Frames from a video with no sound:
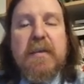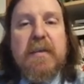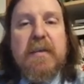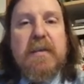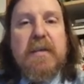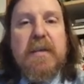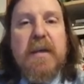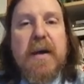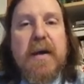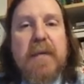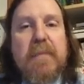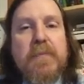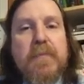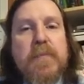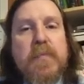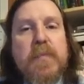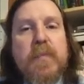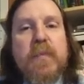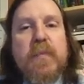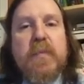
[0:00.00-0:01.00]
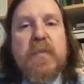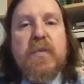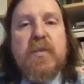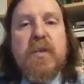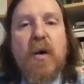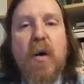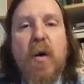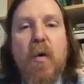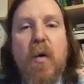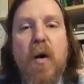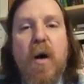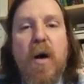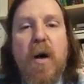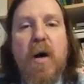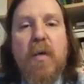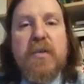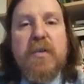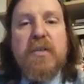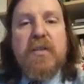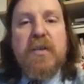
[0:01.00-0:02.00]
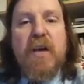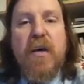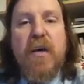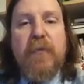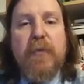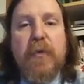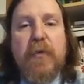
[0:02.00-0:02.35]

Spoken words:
Yeah. So all the stuff